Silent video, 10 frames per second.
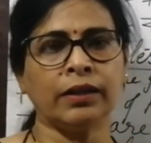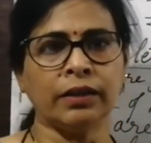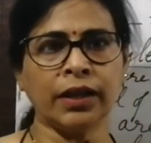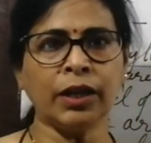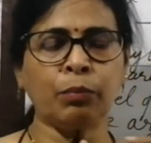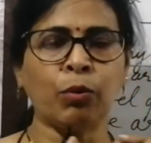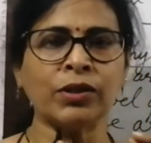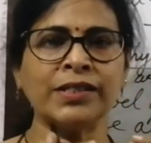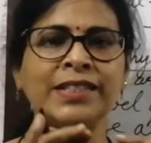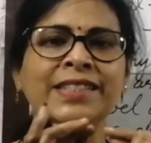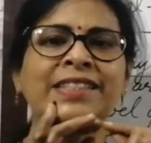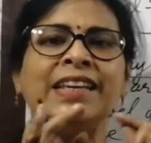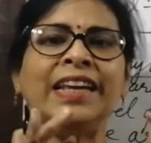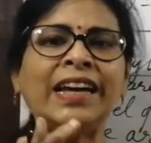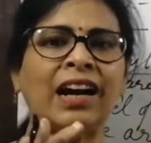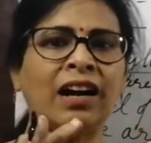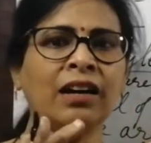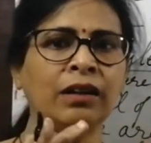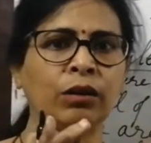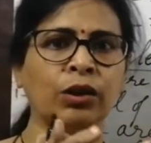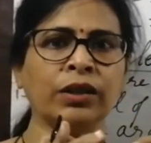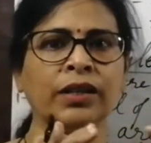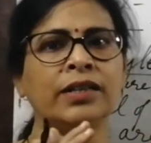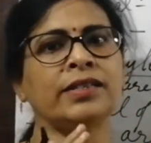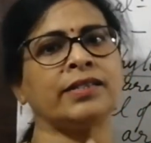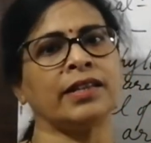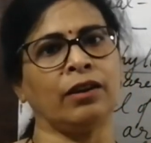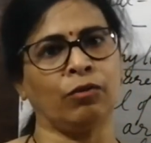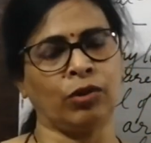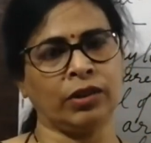they deposit silica on their cell wall.